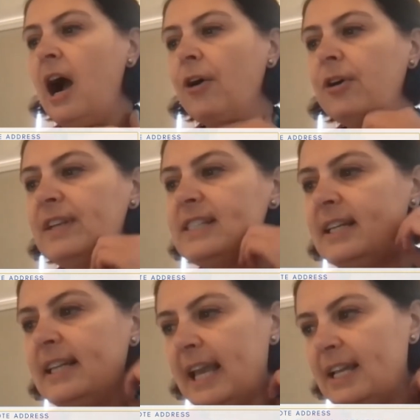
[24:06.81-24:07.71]

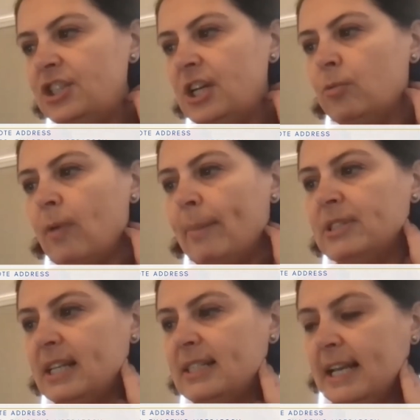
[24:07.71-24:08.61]
archivists engaged in
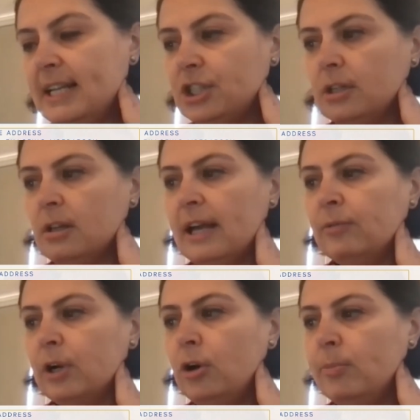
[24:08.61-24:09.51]
representational
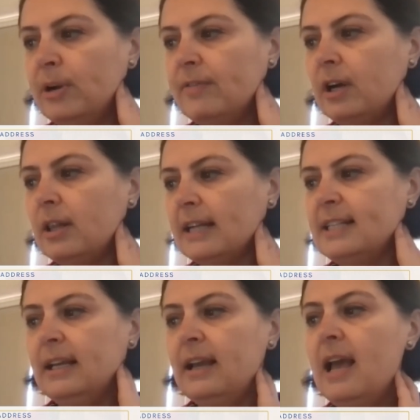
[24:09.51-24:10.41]
and recuperative
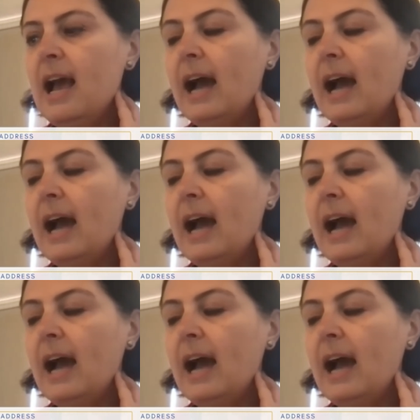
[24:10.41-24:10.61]
collecting